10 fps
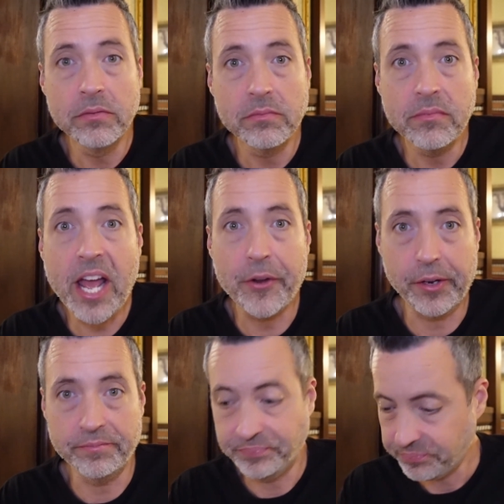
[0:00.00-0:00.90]
nailed it.
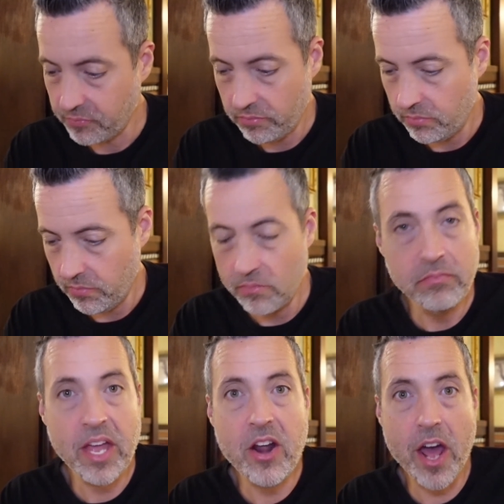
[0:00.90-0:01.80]

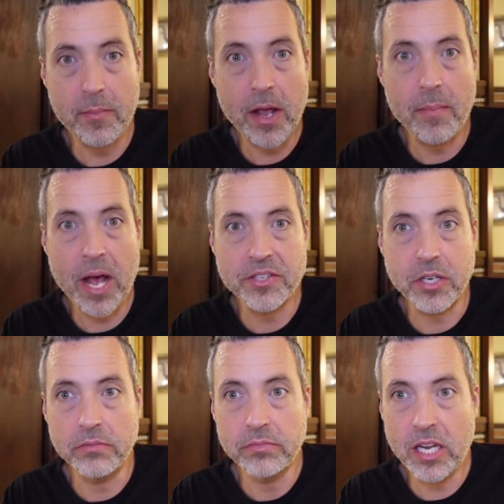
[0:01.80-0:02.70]
They know how to make a pasta.
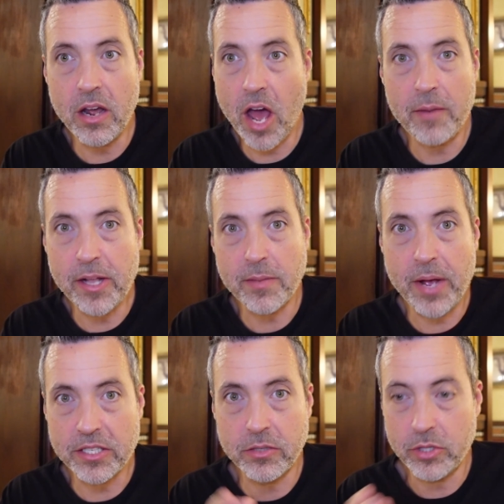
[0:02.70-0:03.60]
They know how to make the
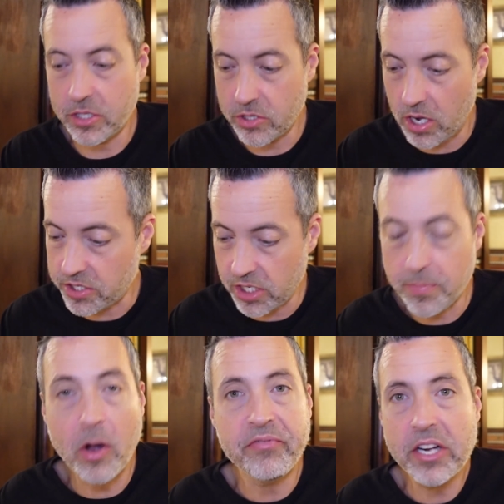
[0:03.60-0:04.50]
pasta with the sauce. It's
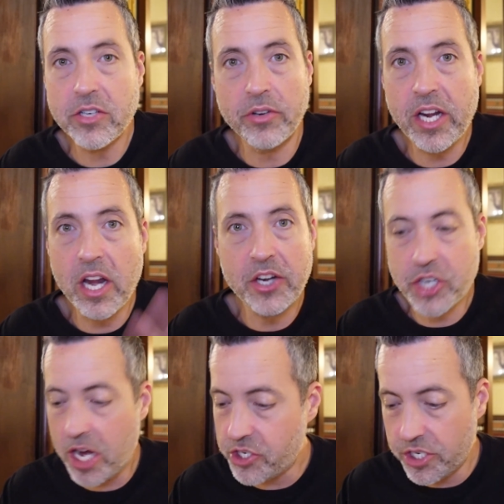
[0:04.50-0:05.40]
perfect. Don't need any
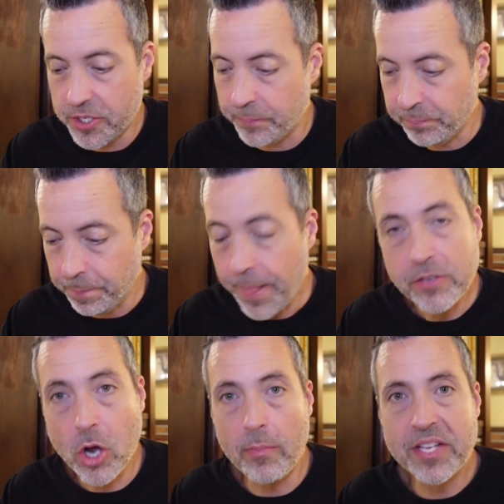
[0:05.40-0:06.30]
changes.
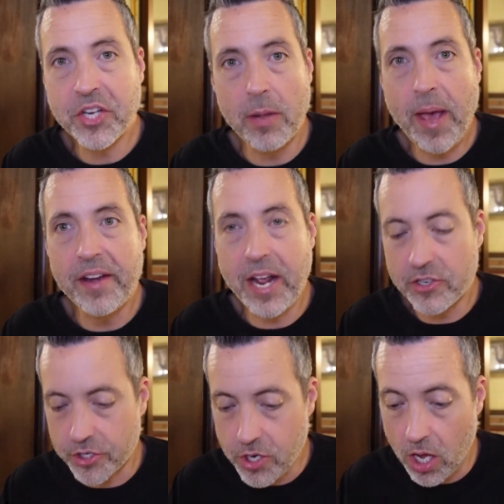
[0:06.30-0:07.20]
Don't mess it up adding
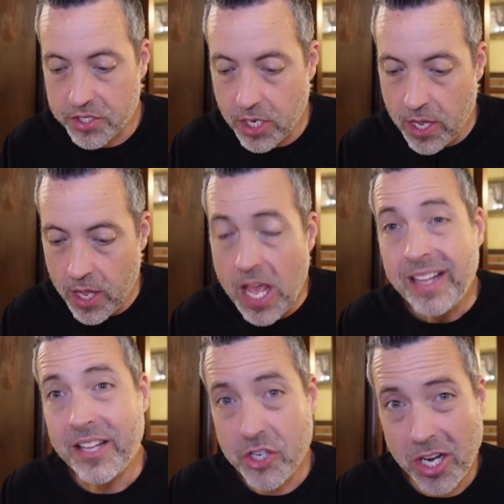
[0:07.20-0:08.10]
extra sauce.
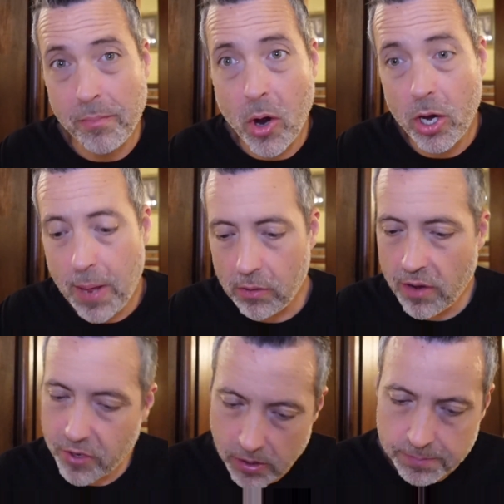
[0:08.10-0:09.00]
The chicken parm,
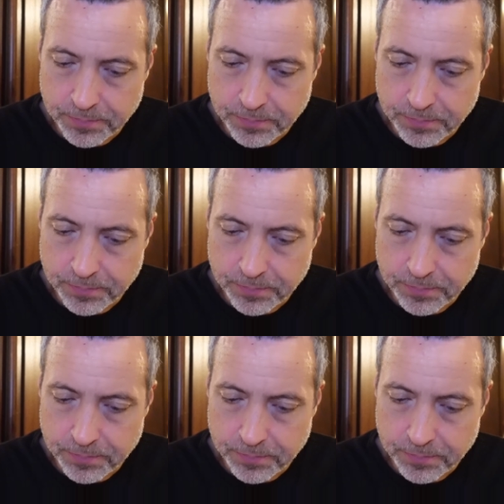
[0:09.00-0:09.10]
however,